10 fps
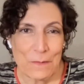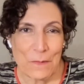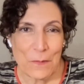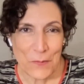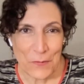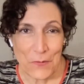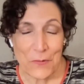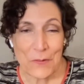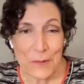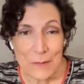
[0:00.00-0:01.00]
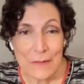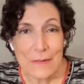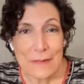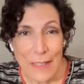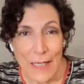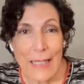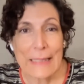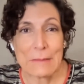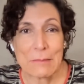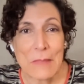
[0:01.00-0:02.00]
for the third
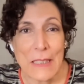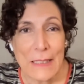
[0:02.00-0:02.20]
time.